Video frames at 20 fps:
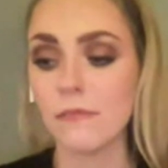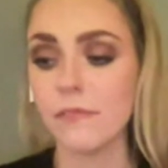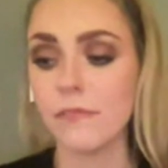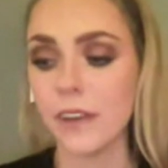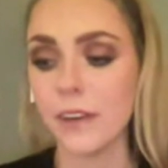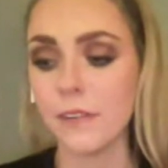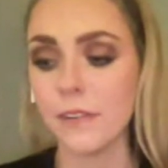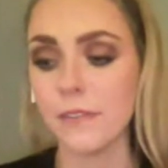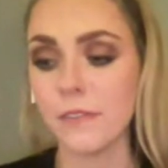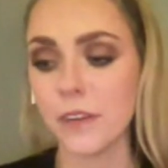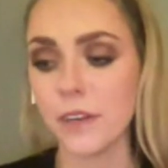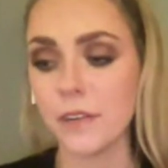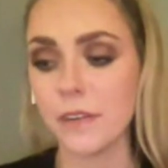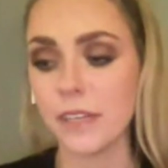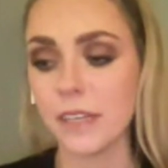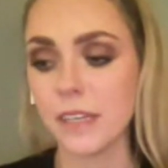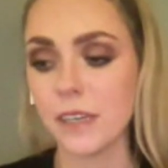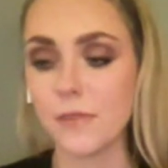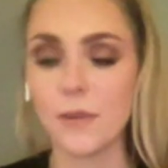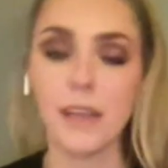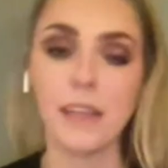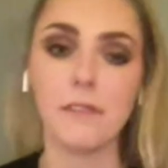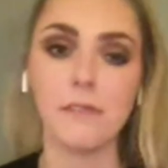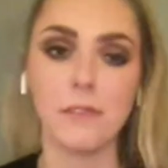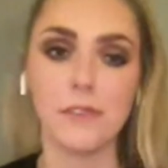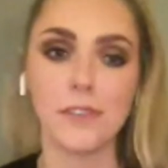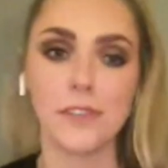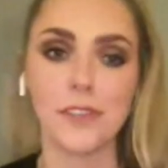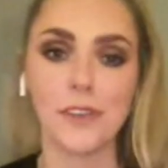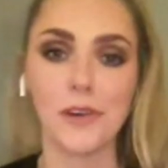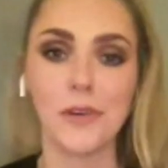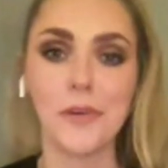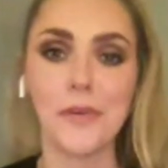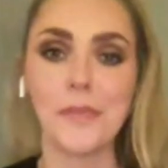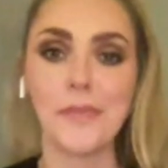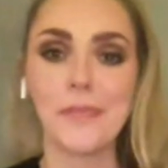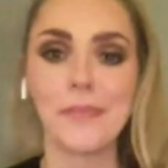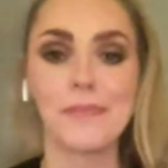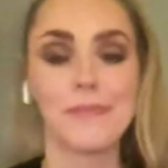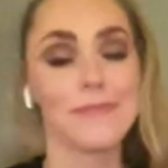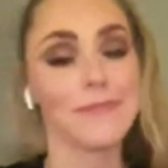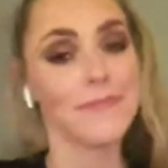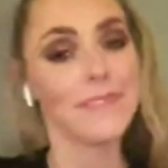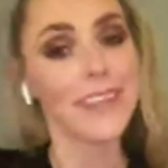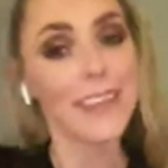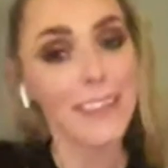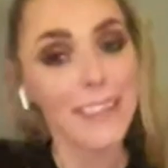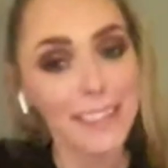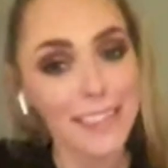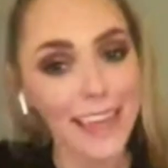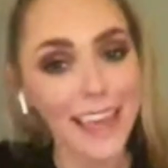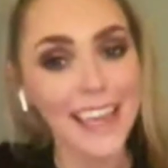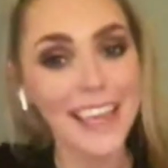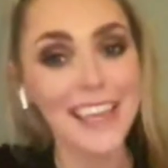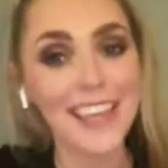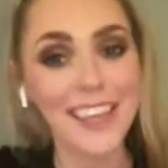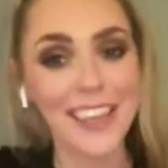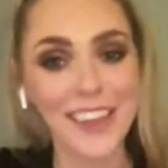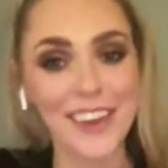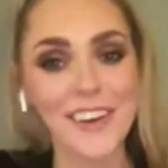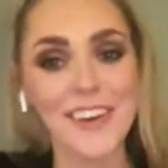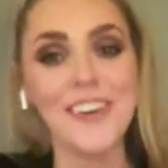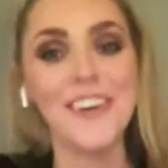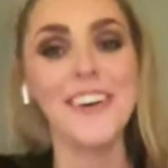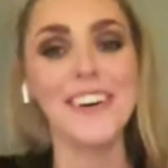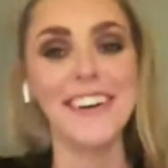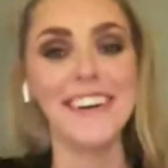very, very grateful. So thank you.